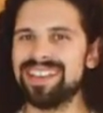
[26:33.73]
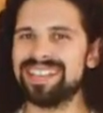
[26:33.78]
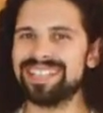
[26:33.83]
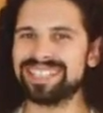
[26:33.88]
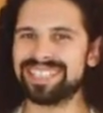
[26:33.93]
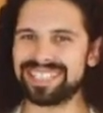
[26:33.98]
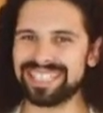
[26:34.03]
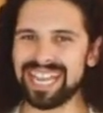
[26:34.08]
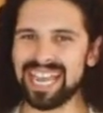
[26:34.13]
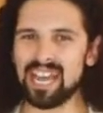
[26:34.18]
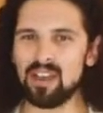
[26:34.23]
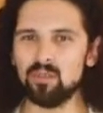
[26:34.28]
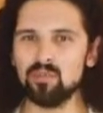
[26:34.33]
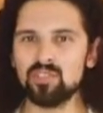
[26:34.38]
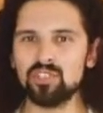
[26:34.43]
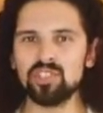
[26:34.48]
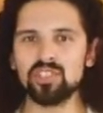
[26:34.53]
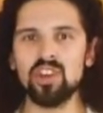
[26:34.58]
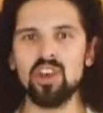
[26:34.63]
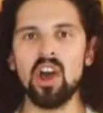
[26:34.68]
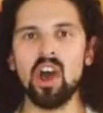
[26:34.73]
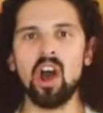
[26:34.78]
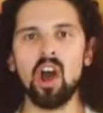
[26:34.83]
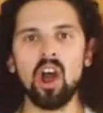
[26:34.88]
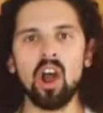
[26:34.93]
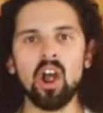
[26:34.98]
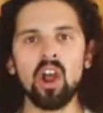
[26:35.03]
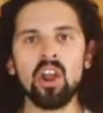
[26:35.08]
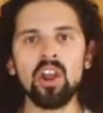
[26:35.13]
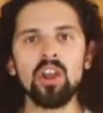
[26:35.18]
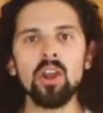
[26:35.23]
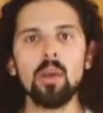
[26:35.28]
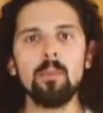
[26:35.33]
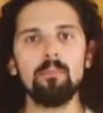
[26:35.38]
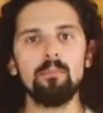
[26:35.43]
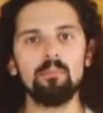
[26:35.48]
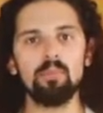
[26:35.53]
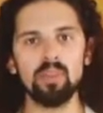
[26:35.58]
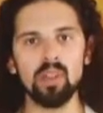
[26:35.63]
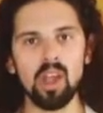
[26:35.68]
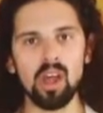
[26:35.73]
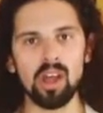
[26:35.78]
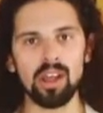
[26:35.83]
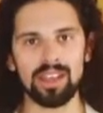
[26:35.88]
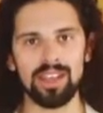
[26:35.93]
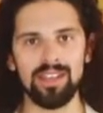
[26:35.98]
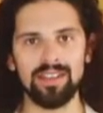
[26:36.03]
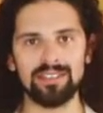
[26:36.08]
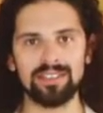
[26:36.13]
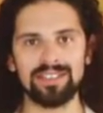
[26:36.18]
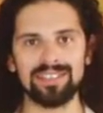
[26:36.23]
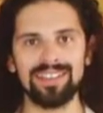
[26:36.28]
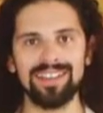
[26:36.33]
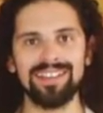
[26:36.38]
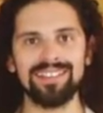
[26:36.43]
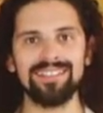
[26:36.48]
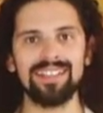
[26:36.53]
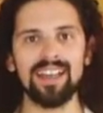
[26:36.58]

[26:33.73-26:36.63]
Sounds are plugins